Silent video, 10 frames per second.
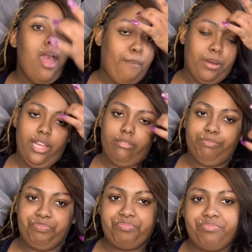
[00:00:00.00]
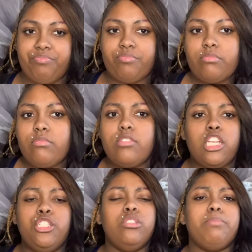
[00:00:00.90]
But
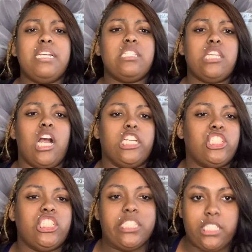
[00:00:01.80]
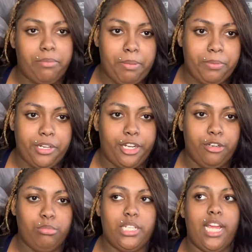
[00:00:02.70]
she was basically talking shit to the people in the
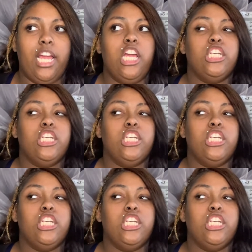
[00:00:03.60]
group chat.